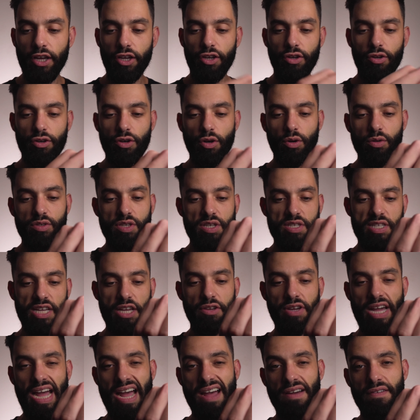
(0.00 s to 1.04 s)
you notice that
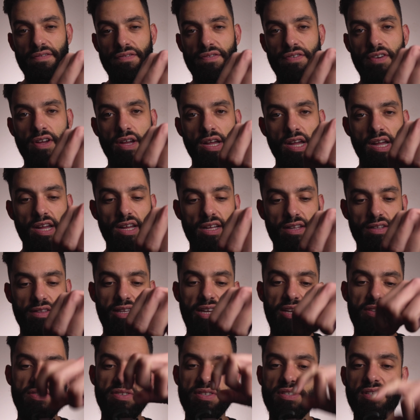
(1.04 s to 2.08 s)
you have
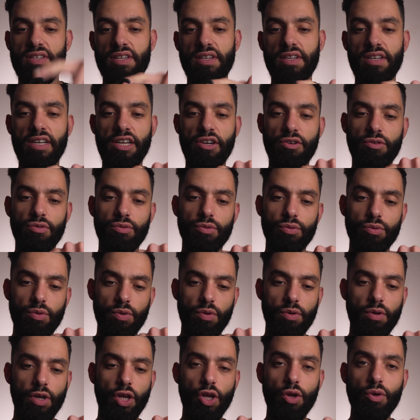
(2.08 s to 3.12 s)
this little
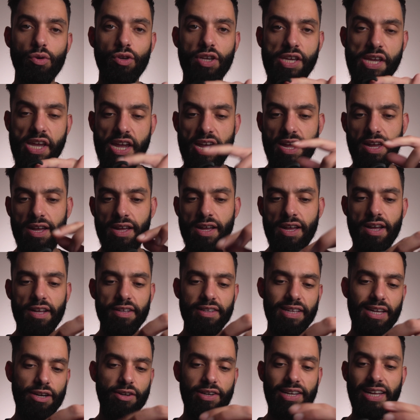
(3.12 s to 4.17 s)
hook here
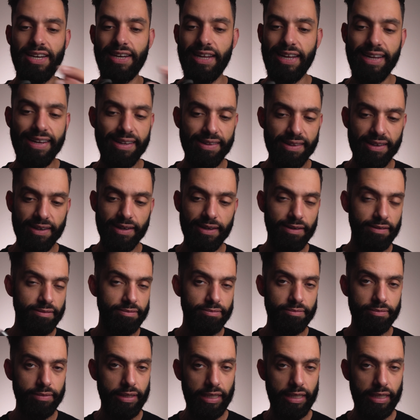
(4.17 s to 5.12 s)
that you can either,